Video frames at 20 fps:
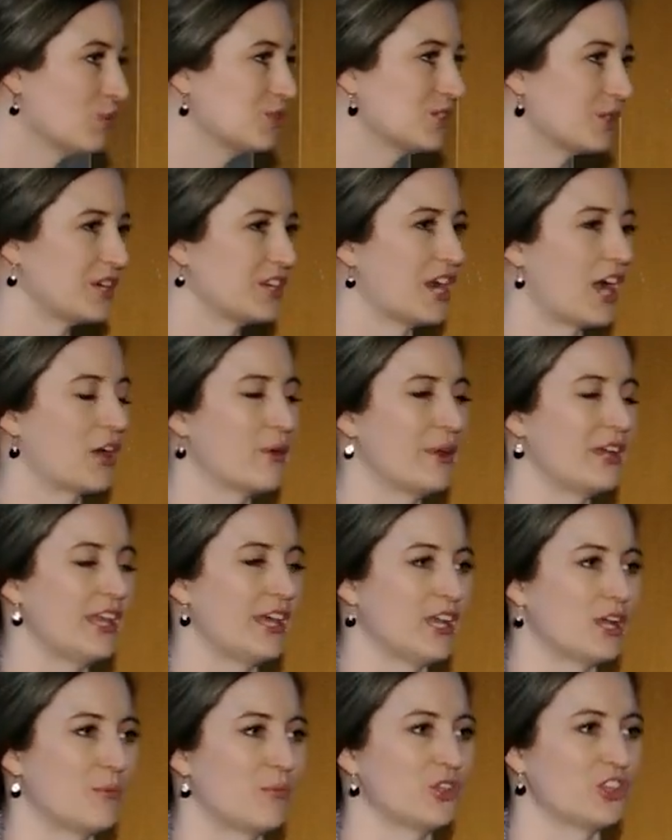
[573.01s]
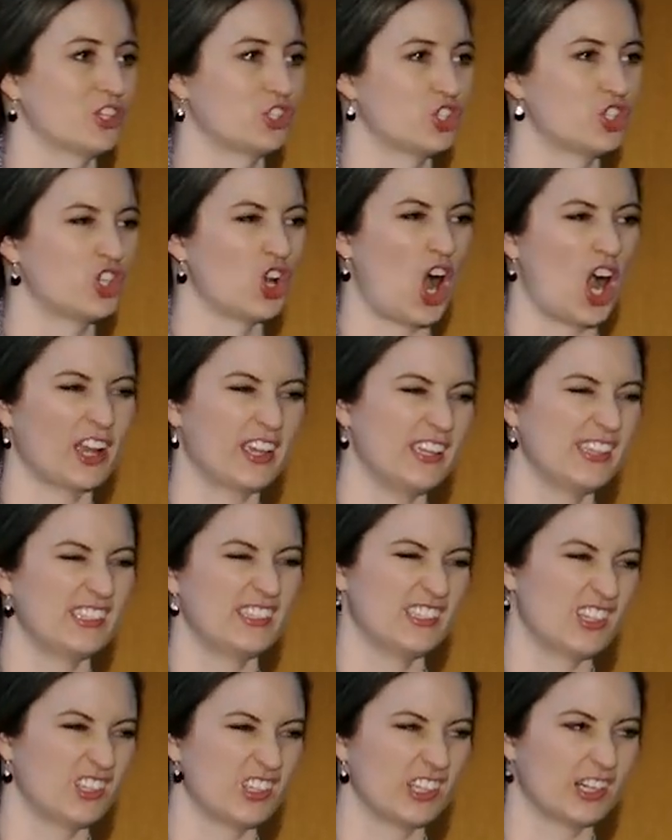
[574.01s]
So you're not going to end up with a chalky
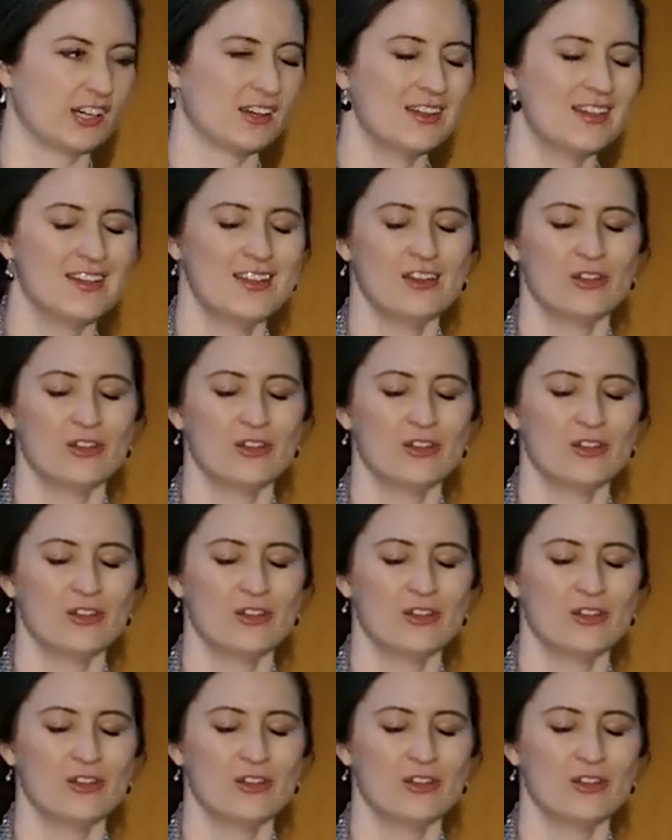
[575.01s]
sealer,